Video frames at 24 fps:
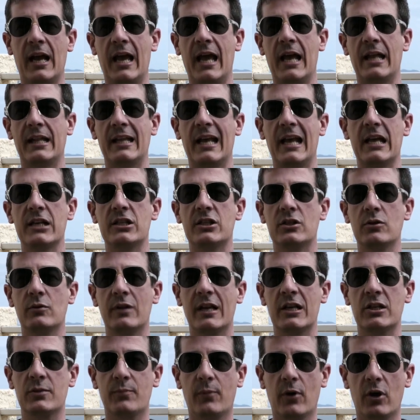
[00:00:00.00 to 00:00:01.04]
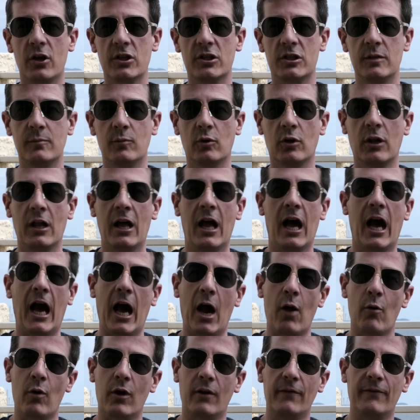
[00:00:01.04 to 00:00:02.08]
and as soon as possible
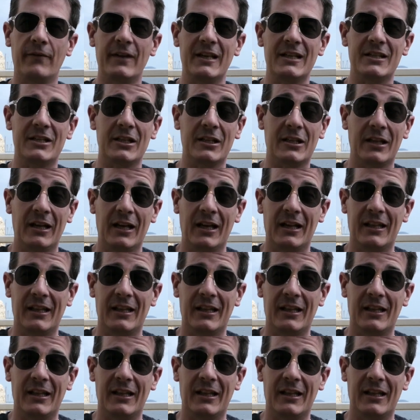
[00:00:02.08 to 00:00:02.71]
I will visit